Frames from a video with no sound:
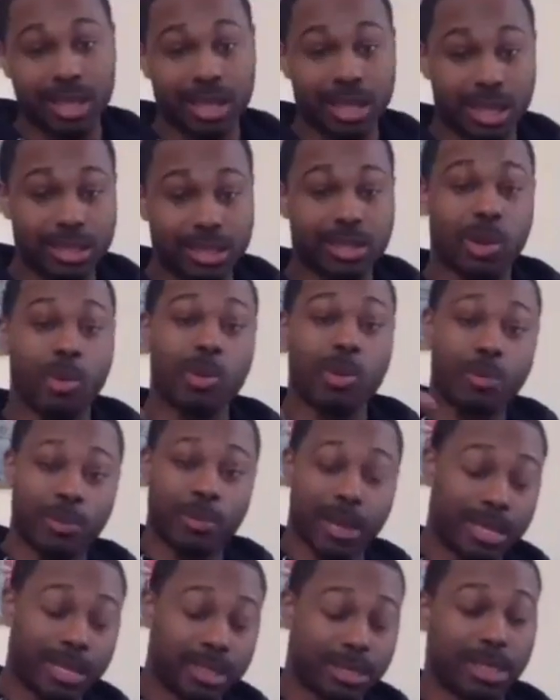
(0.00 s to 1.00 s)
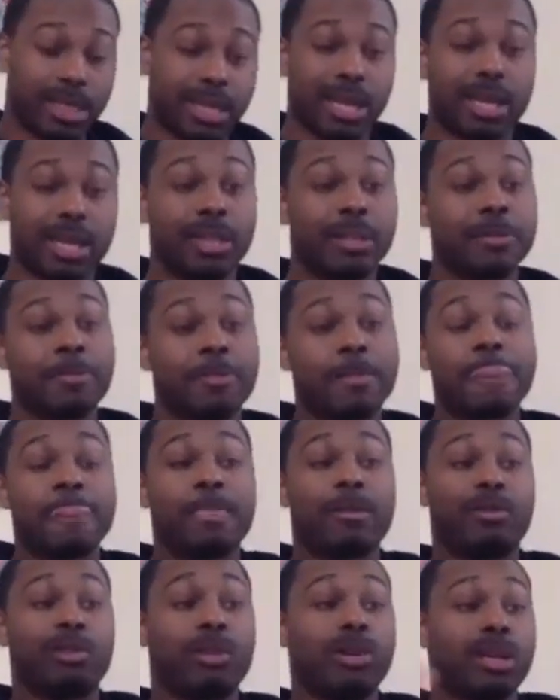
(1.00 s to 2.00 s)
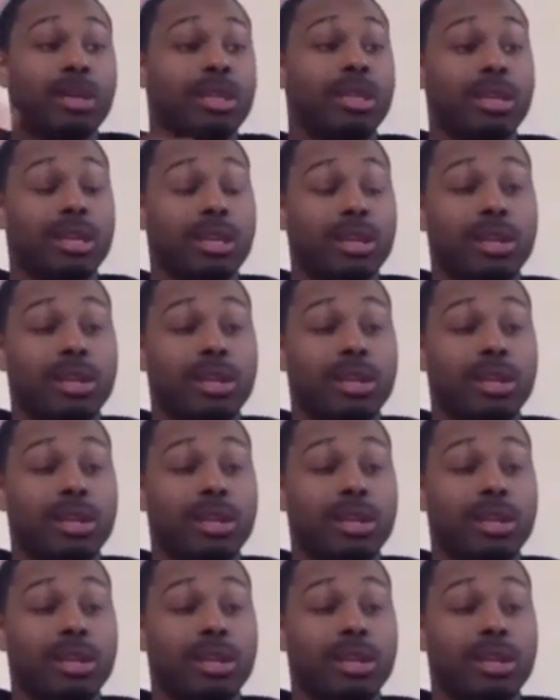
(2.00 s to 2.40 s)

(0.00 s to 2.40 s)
year, so we played together for, uh,